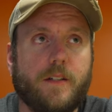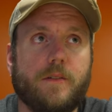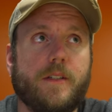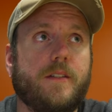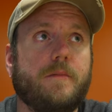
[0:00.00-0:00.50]
I
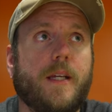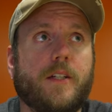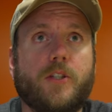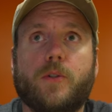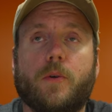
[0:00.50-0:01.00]
don't need to
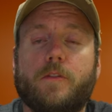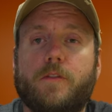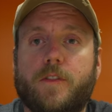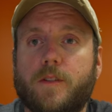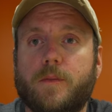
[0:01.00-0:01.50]
make short
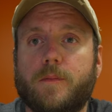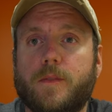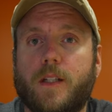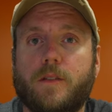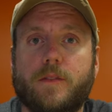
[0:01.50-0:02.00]

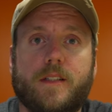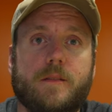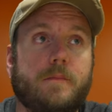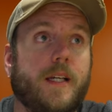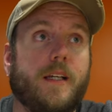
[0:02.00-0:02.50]
films. I don't need
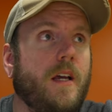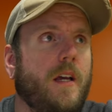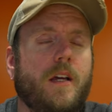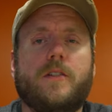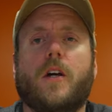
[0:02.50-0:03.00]
to make
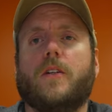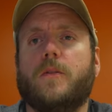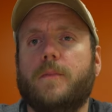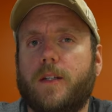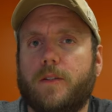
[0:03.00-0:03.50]

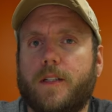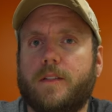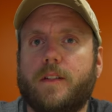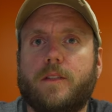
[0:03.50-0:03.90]
documentaries.